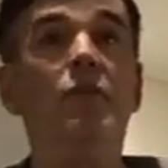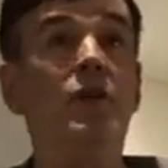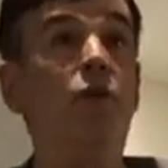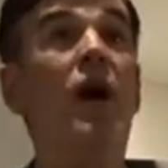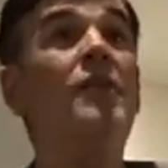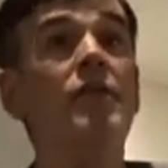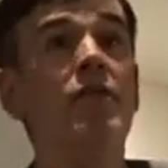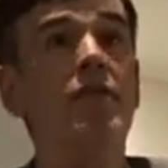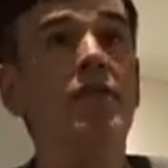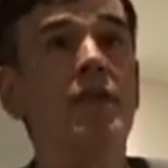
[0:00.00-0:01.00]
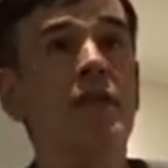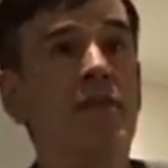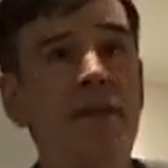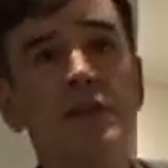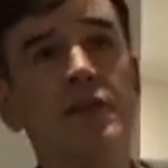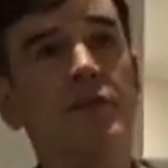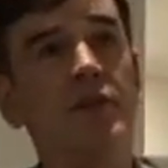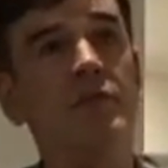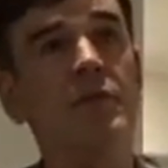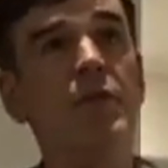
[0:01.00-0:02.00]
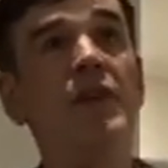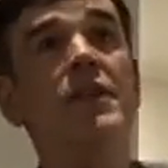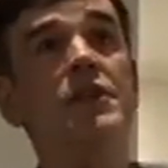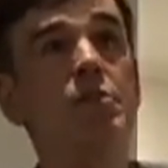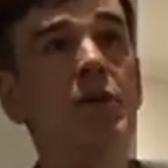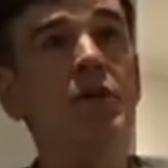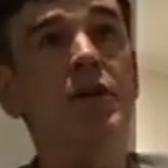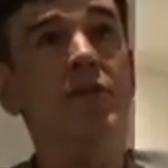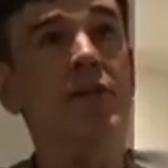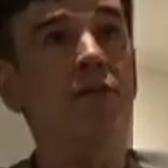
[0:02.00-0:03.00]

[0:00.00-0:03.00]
We won the festival. We won the Spirit of the